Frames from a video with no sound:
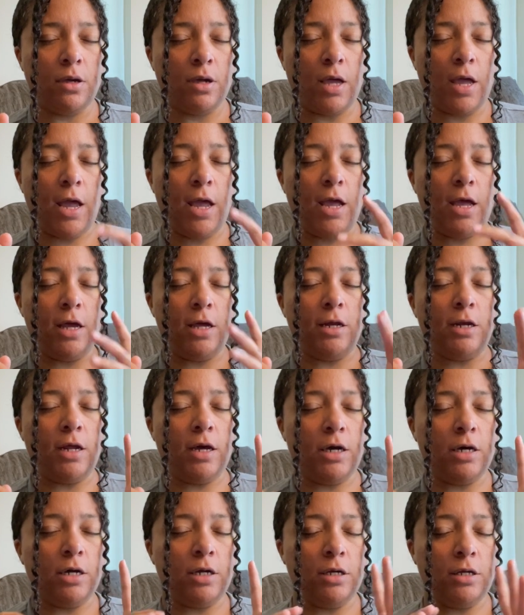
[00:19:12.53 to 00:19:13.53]
And
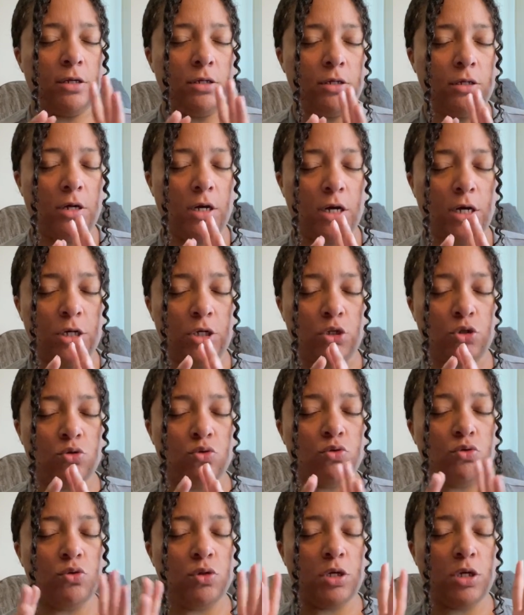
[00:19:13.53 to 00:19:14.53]
I, I
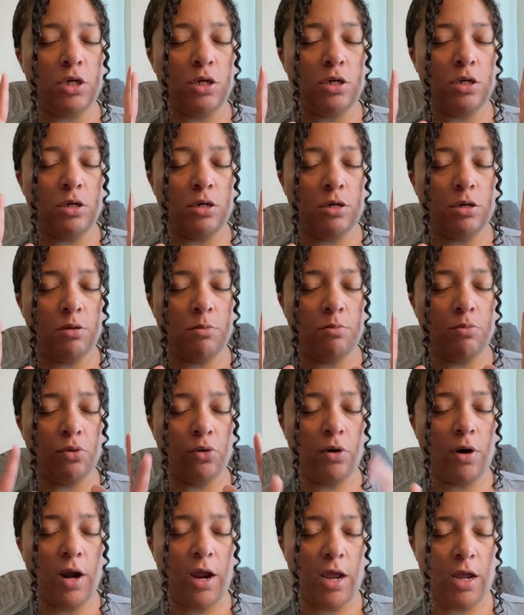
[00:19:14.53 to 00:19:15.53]
truly
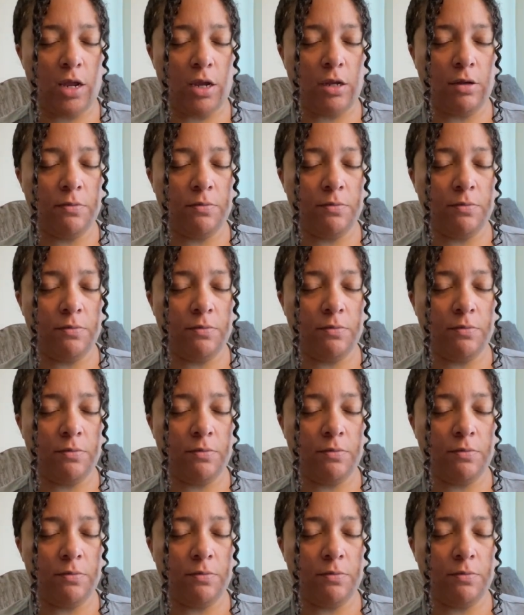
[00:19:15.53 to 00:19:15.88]
pray